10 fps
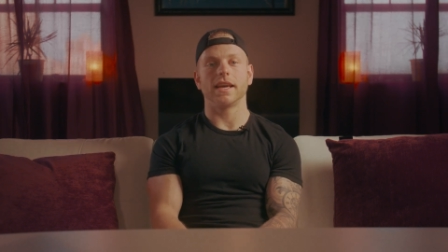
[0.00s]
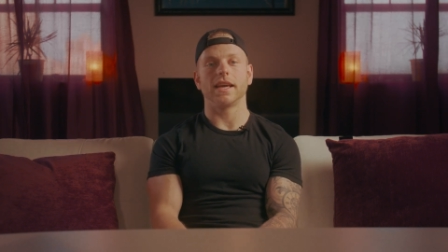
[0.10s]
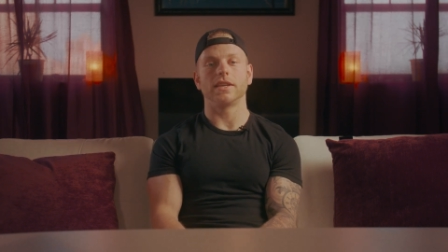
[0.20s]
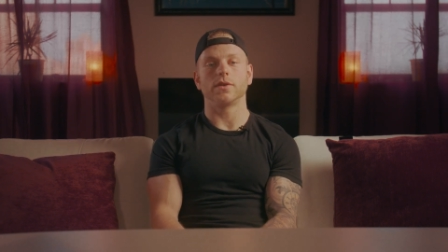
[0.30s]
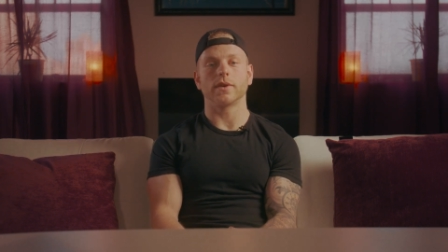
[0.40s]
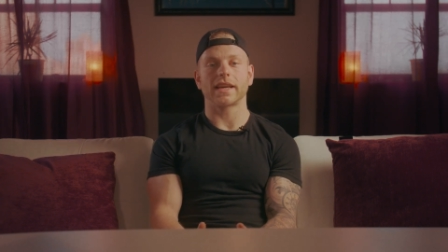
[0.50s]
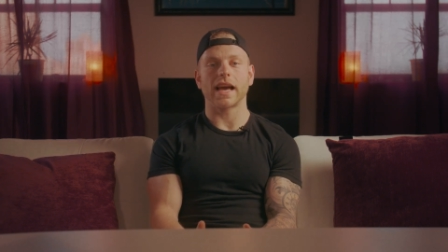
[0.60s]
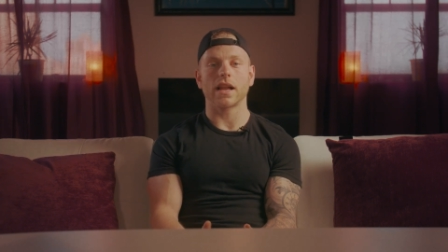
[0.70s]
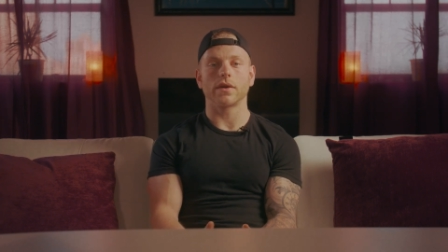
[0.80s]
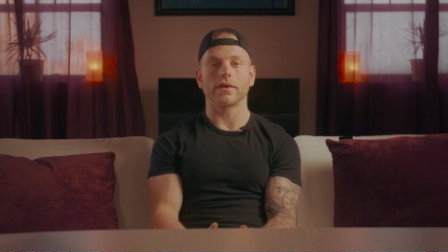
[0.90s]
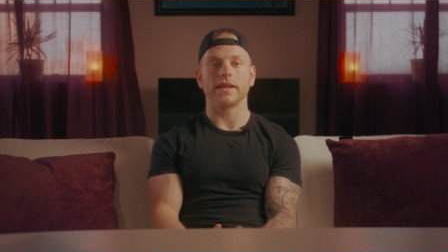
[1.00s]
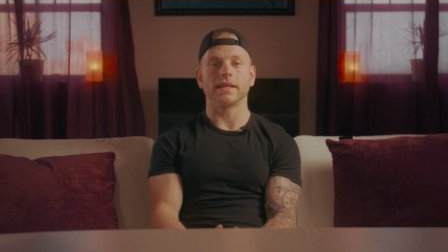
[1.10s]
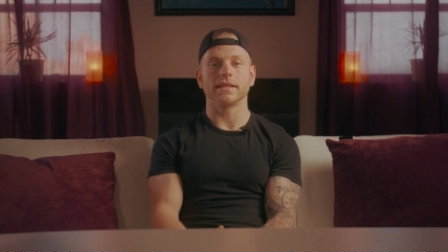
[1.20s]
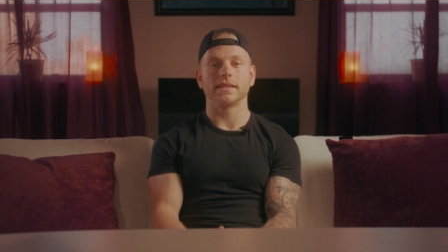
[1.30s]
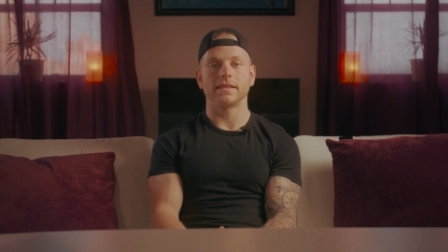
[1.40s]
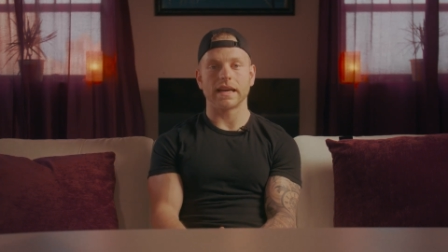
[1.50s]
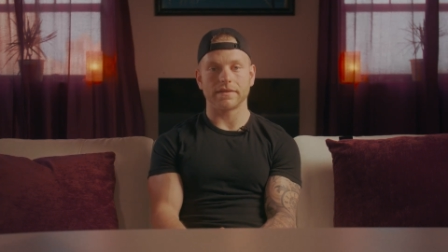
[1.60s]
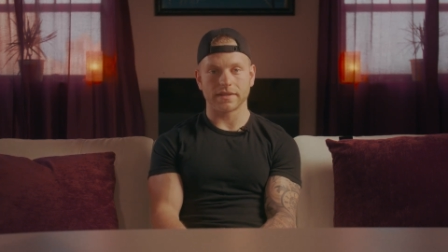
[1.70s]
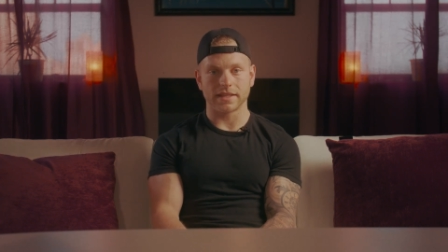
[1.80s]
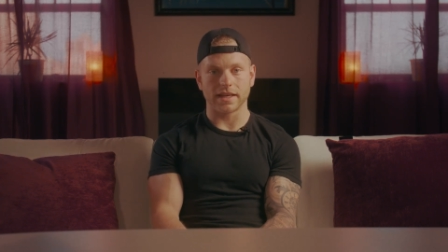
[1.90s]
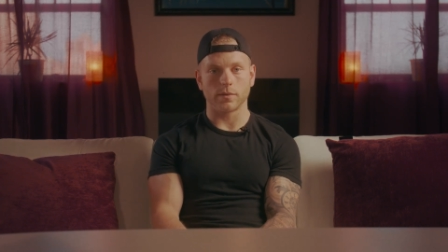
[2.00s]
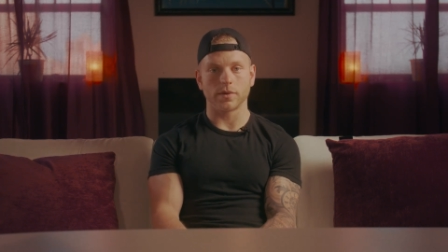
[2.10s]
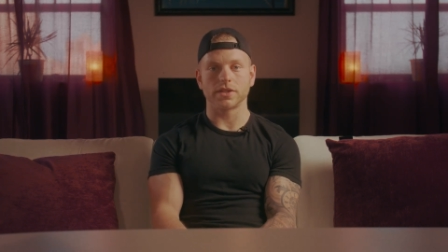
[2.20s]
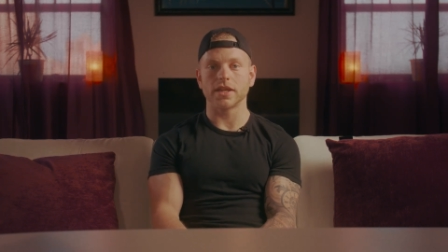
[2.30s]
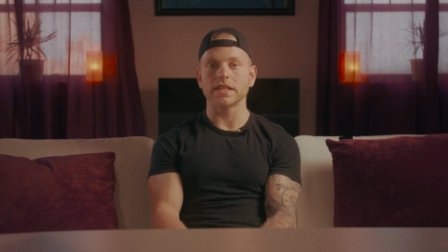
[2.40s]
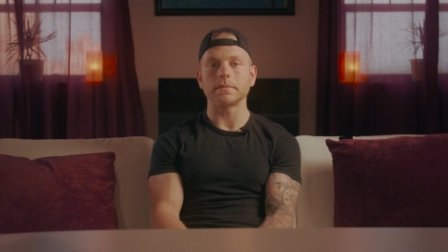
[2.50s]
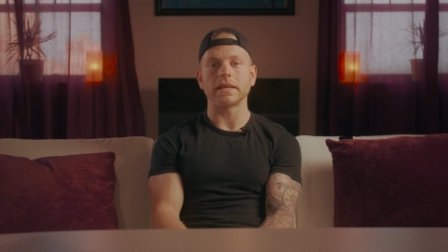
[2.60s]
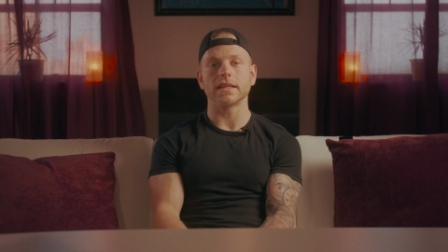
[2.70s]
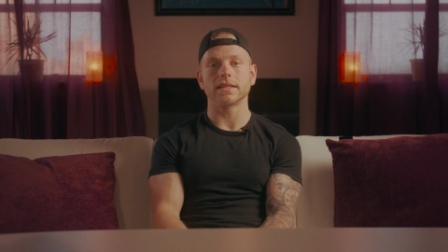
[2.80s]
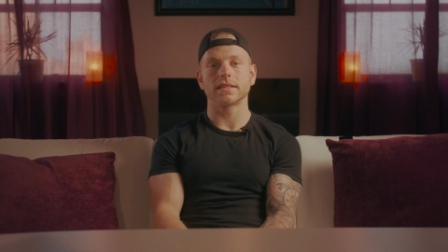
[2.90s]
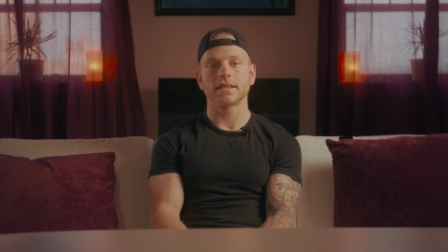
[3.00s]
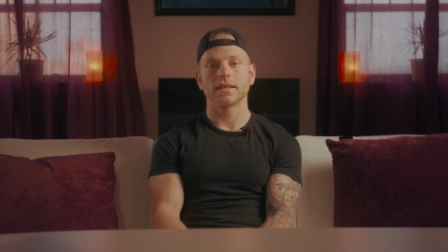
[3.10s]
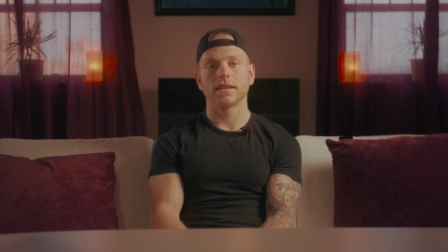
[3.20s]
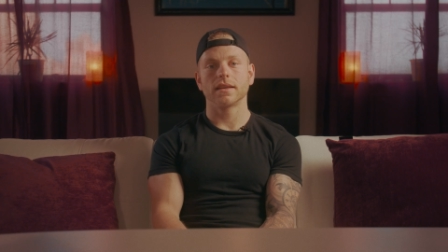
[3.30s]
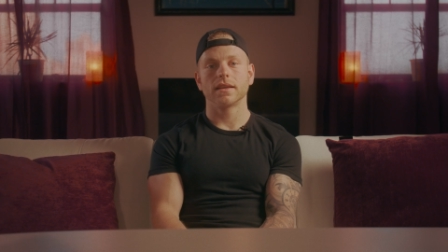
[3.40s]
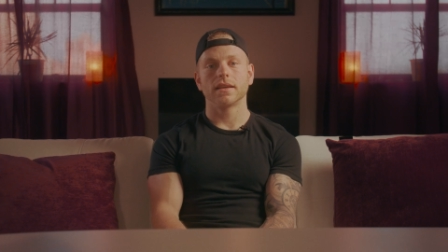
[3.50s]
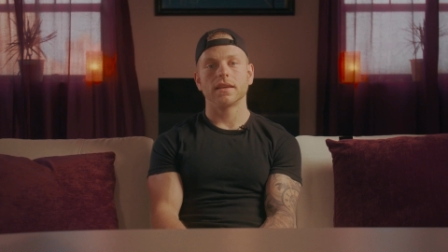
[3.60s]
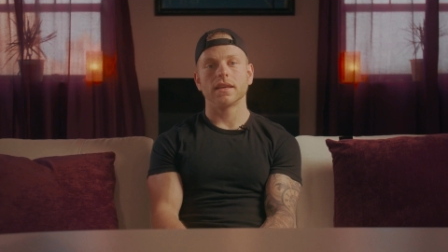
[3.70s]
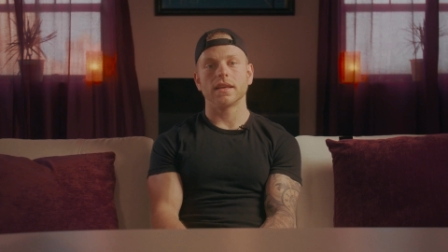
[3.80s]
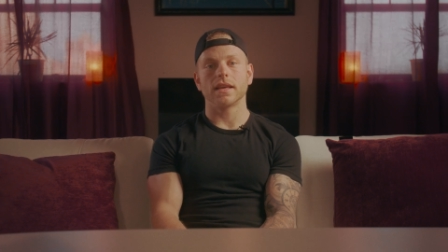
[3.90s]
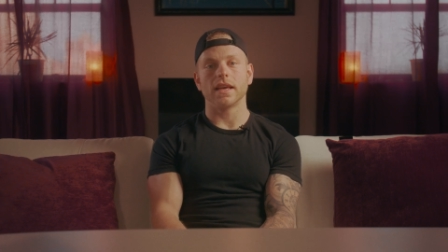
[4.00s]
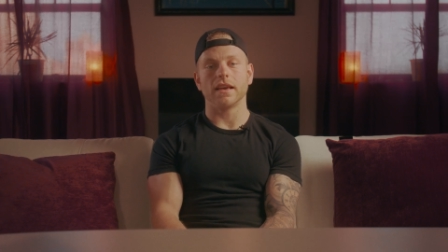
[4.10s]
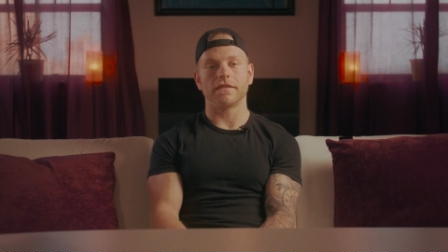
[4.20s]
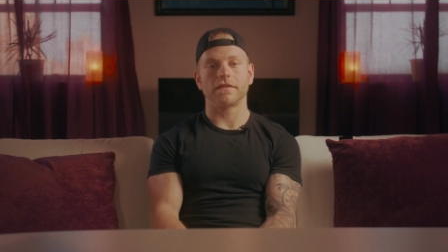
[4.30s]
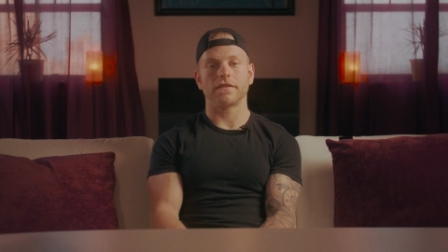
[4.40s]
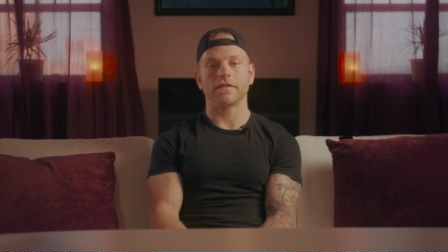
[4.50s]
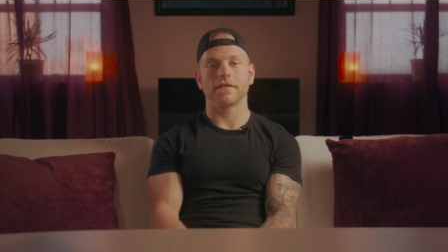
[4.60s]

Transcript: into a calorie deficit, which just means if